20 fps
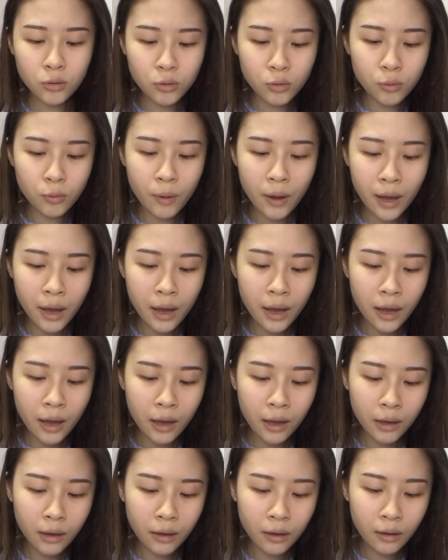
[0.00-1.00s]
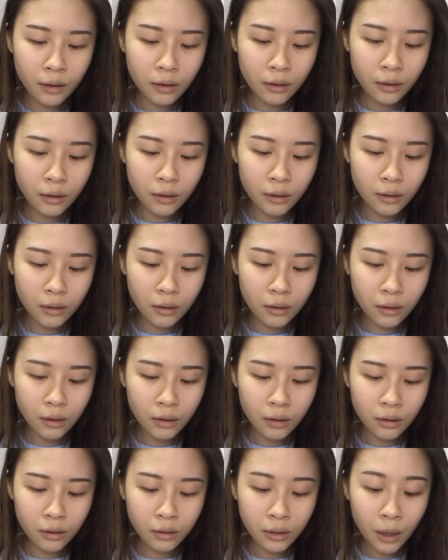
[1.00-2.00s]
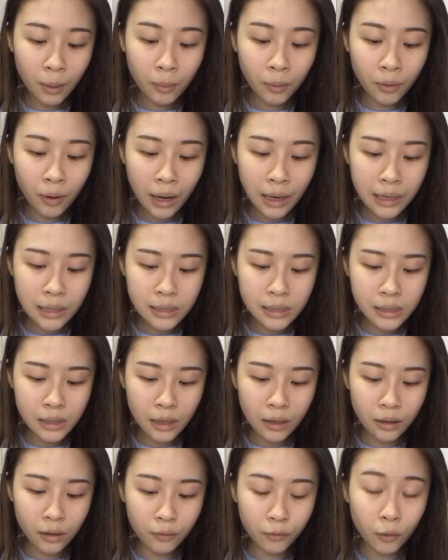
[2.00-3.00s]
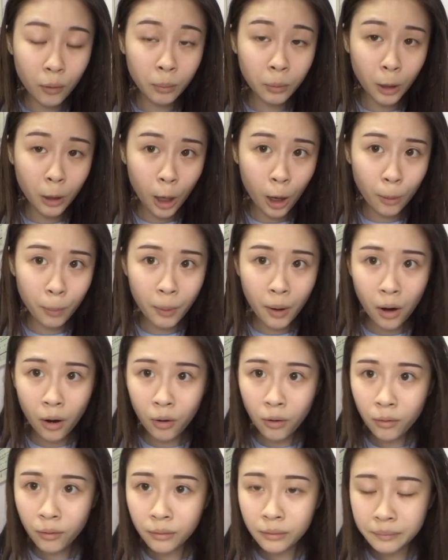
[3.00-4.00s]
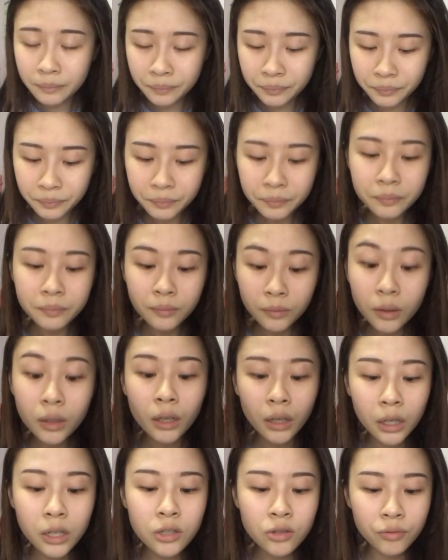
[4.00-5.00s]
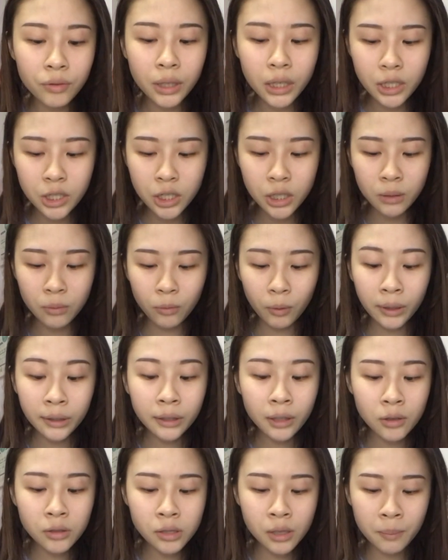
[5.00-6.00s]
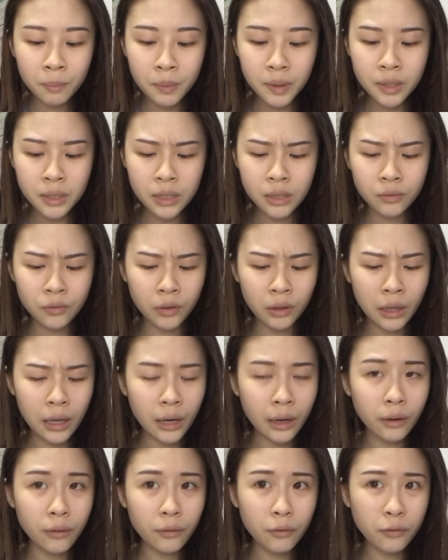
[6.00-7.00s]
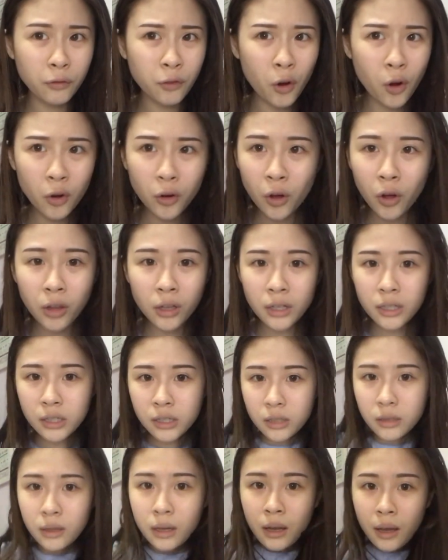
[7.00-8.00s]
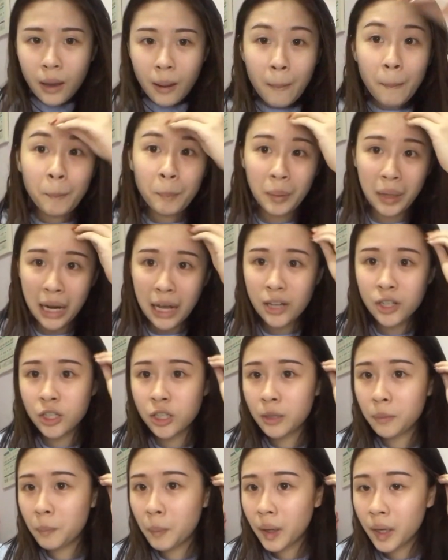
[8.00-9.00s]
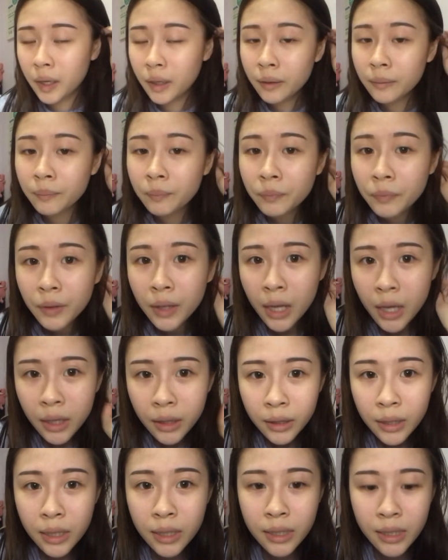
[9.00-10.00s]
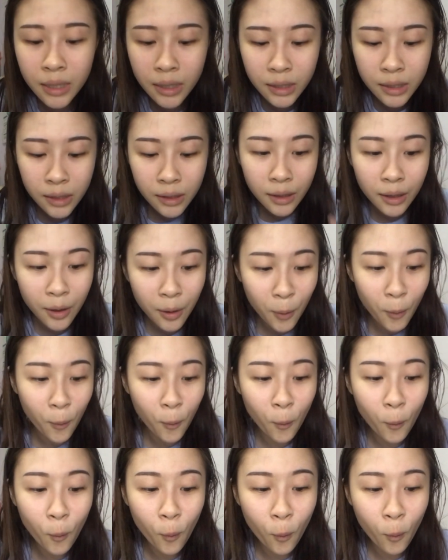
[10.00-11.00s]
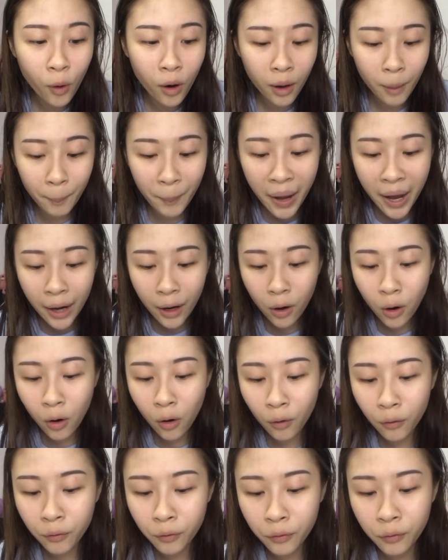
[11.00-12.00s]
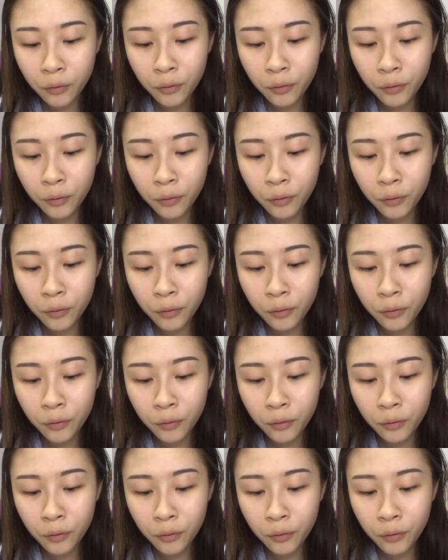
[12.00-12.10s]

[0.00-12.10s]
to wear a double eyelid sticker from Taobao. It's really cheap, 1,000 pieces for like $4 plus shipping. This is a pack of